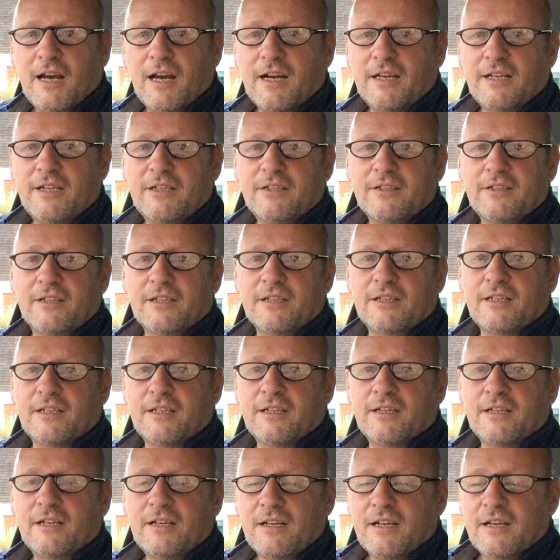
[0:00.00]
and
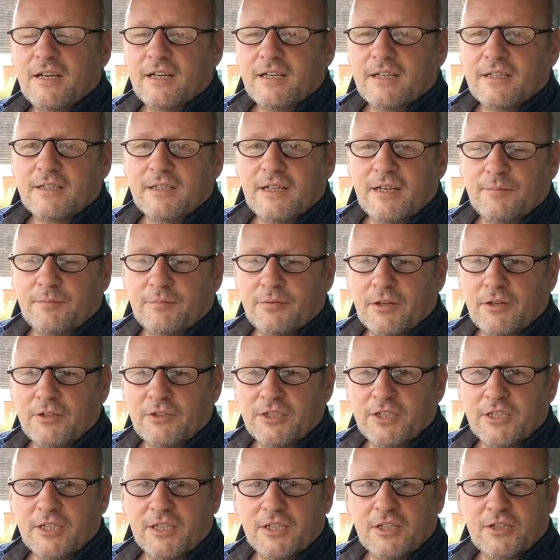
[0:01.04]
you're
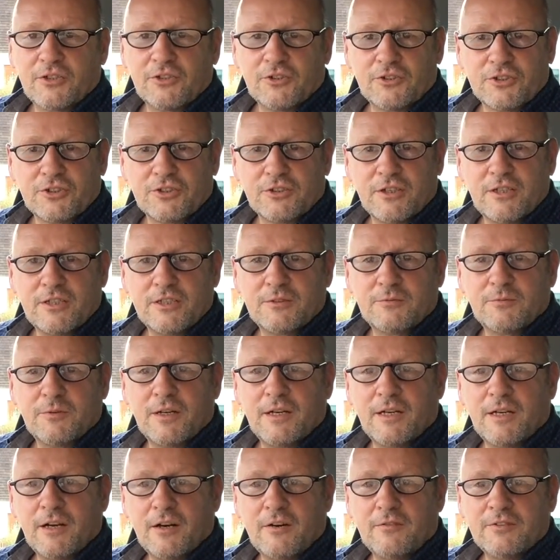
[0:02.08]
approaching a crossroads
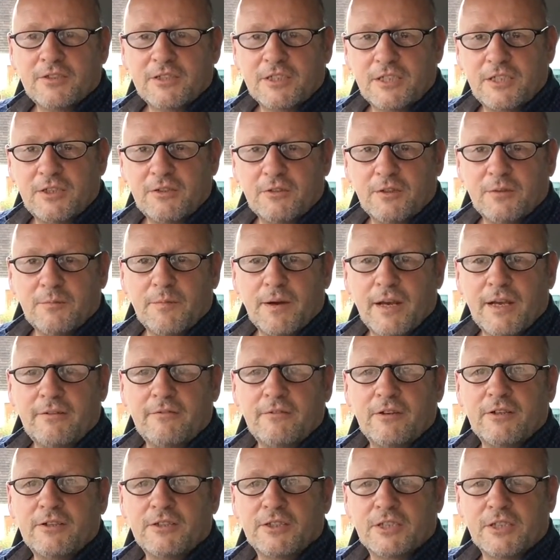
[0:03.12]
where obviously you're on the main
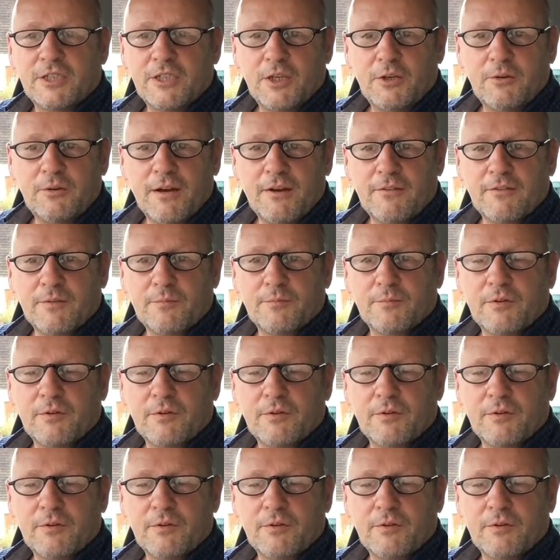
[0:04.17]
road, so you have the